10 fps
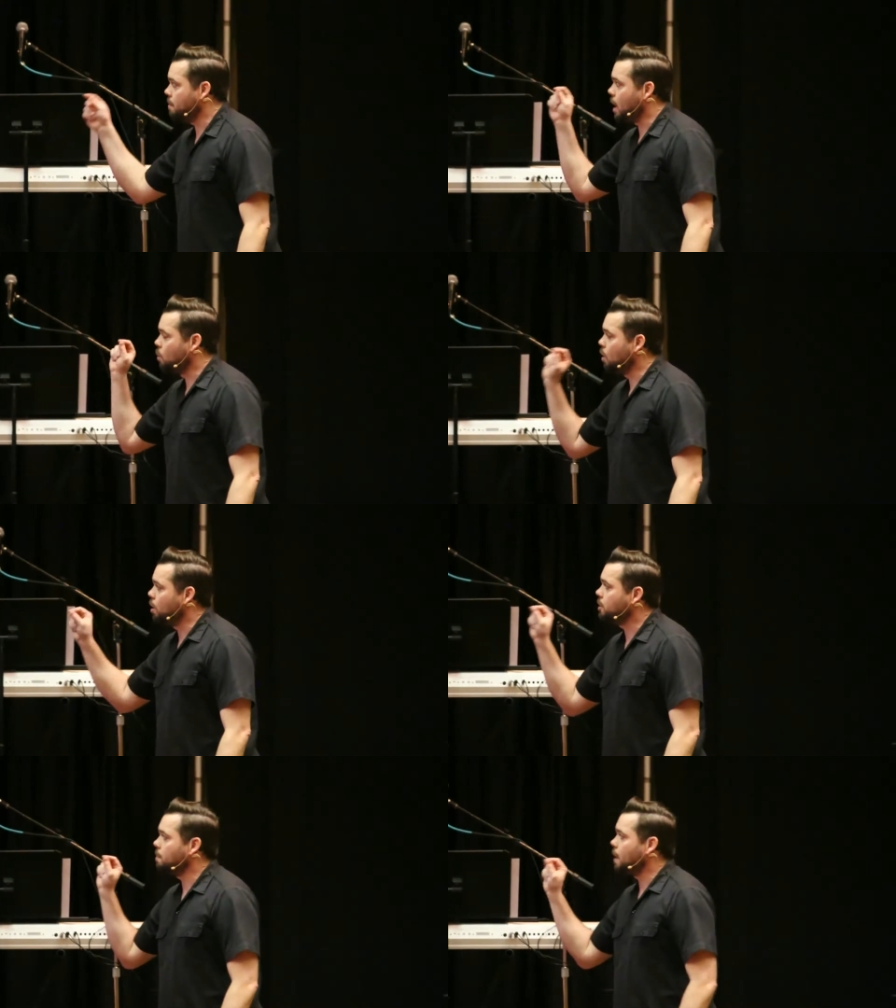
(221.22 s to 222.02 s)
and my
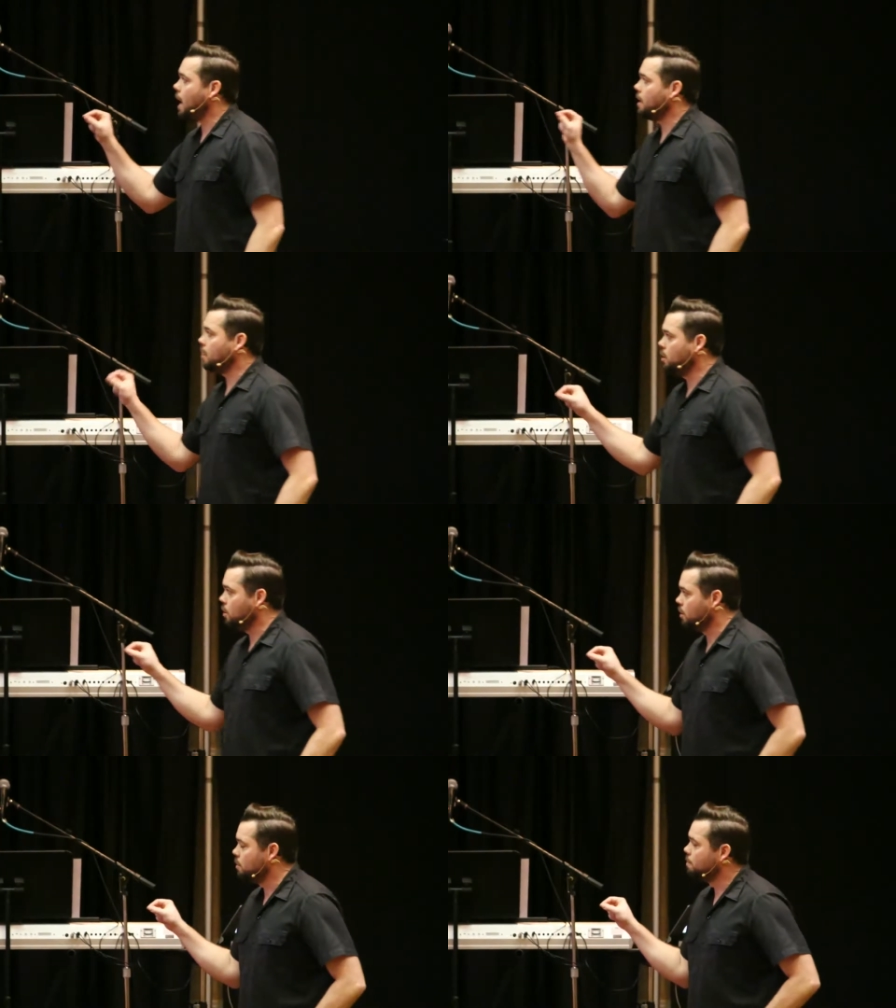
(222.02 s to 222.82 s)
words abide in
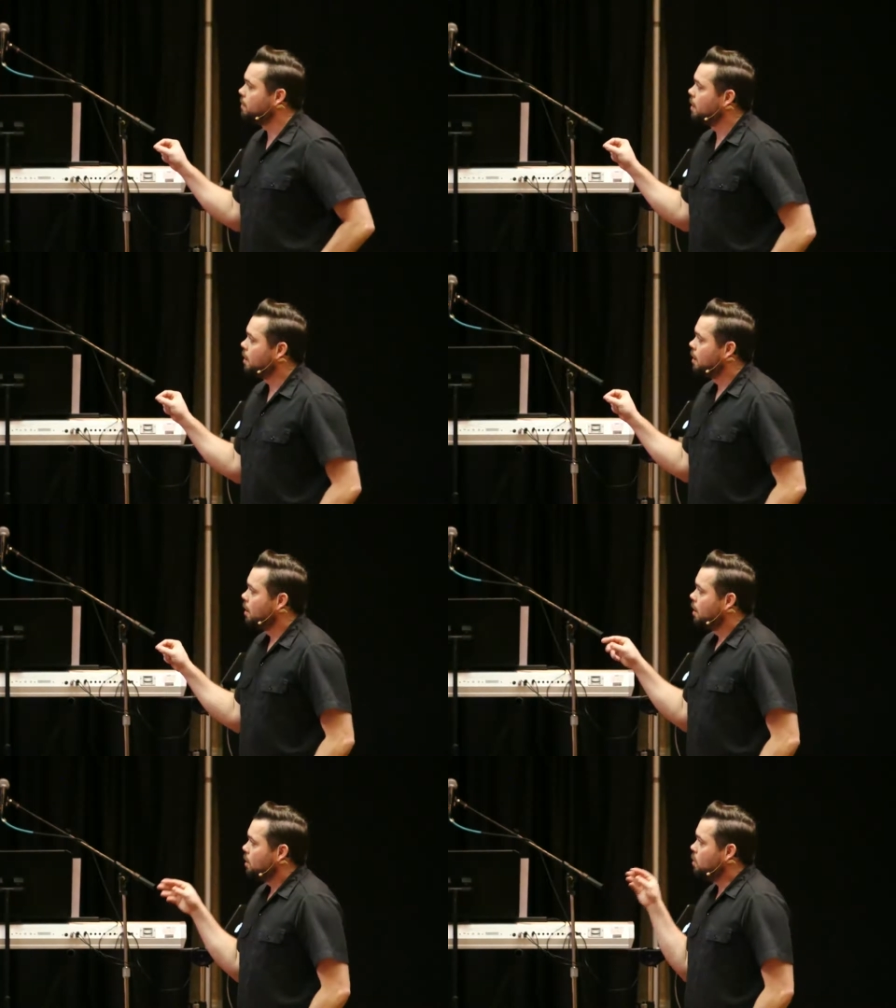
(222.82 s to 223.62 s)
you,
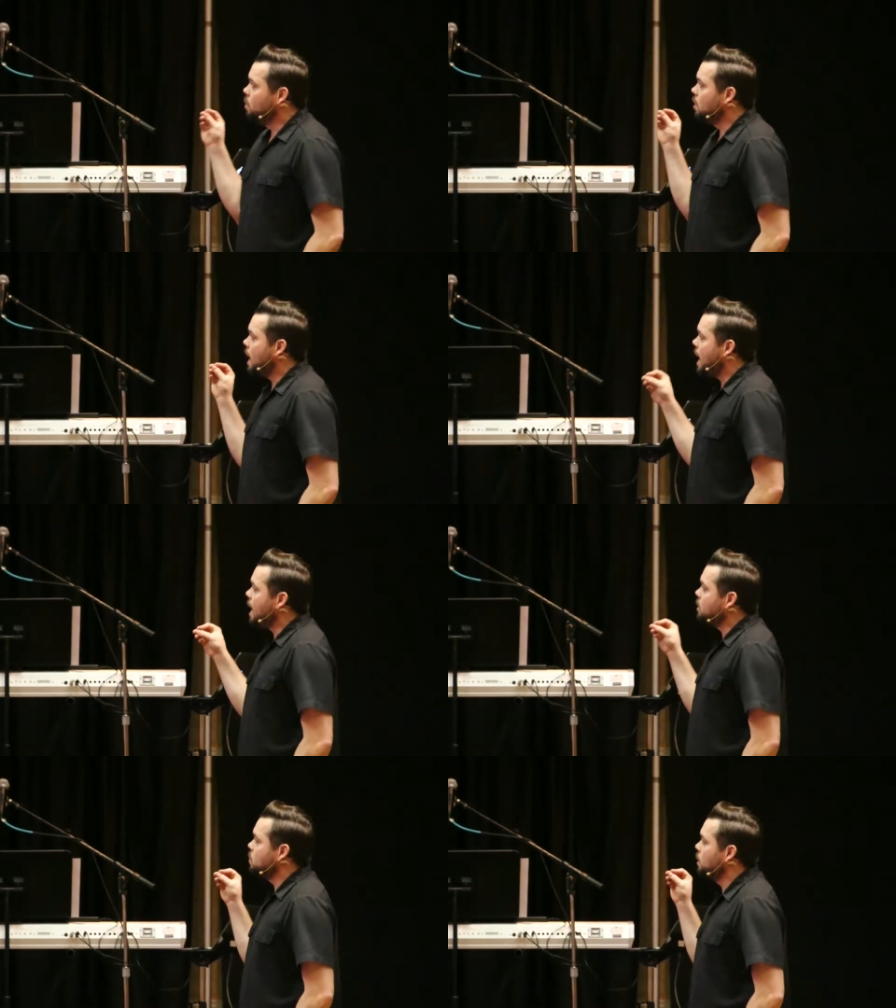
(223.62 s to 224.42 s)
you will
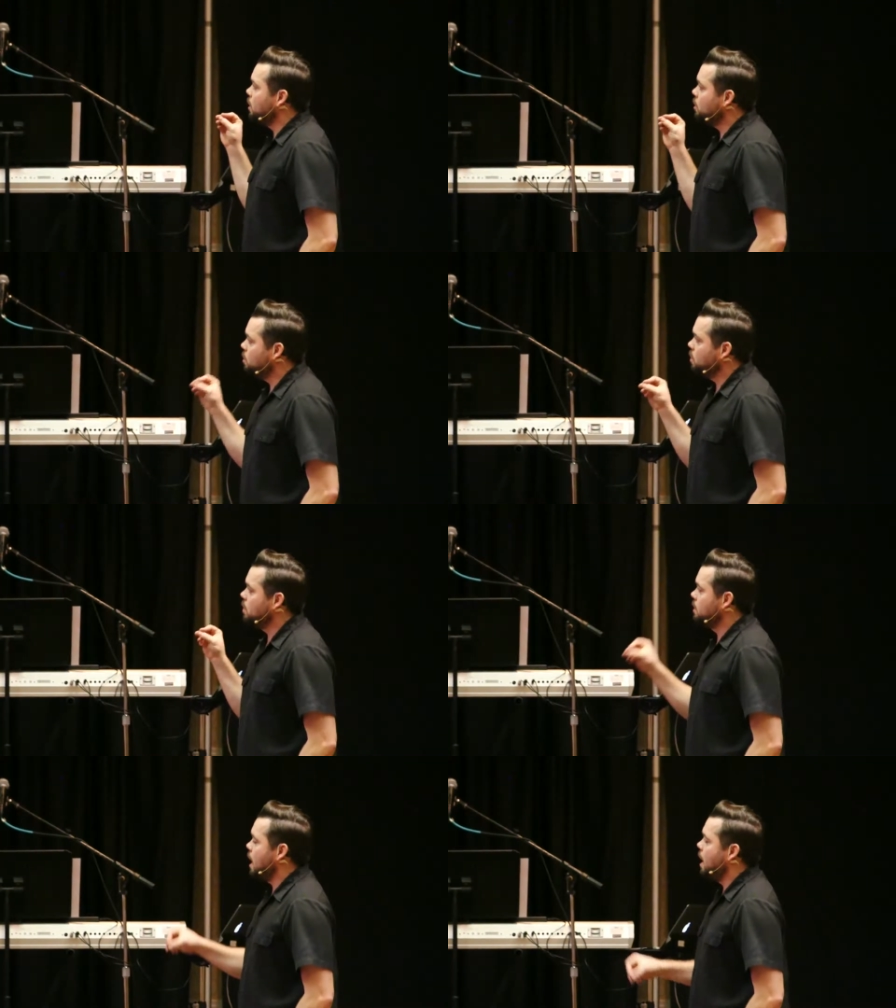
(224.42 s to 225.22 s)
ask what you
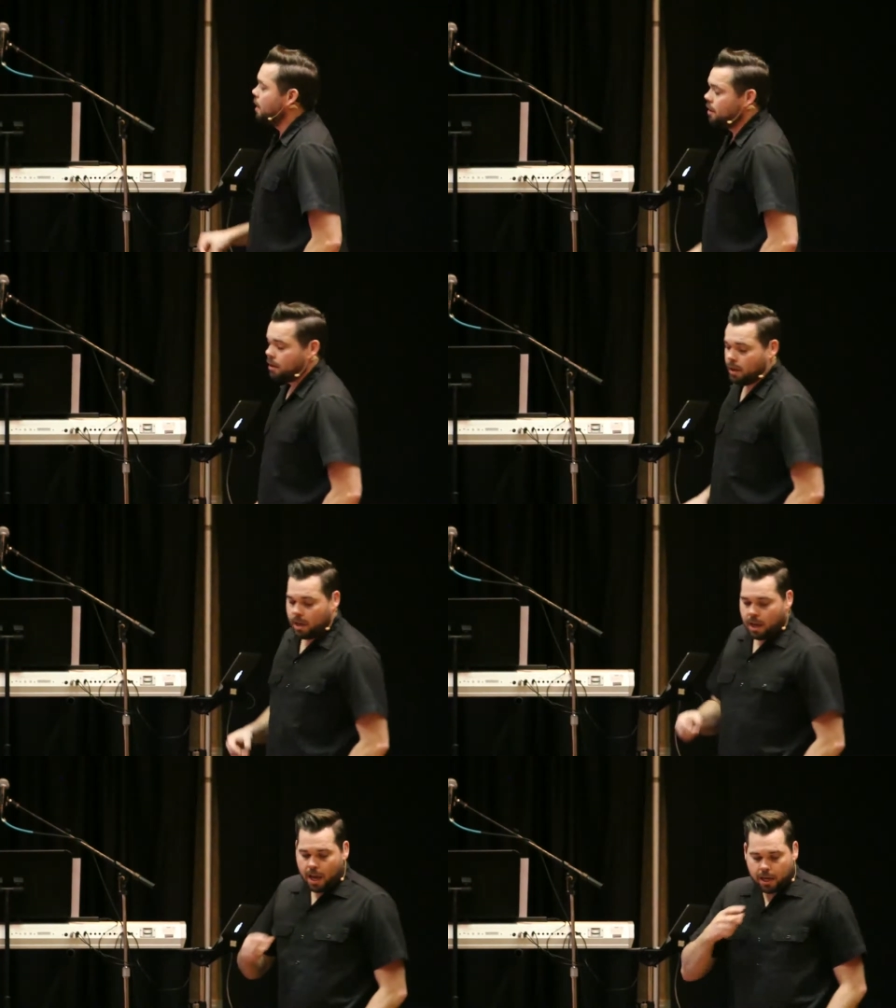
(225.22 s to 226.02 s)
desire
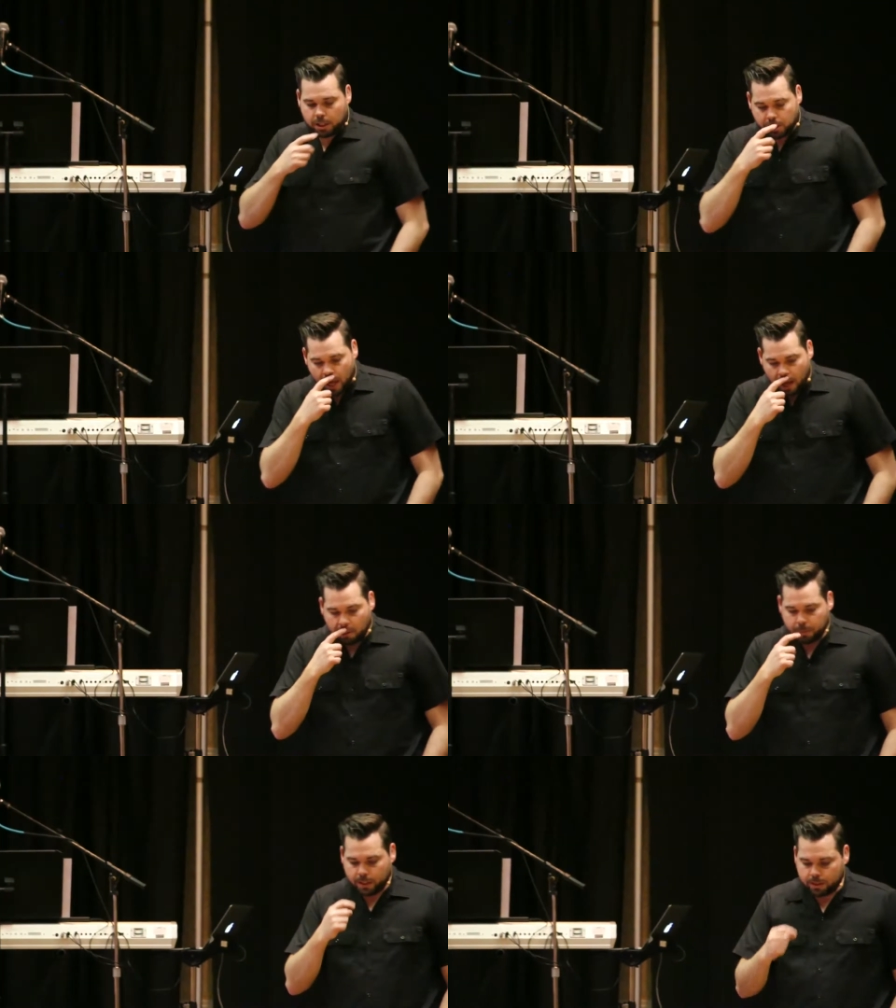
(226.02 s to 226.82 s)
and it shall be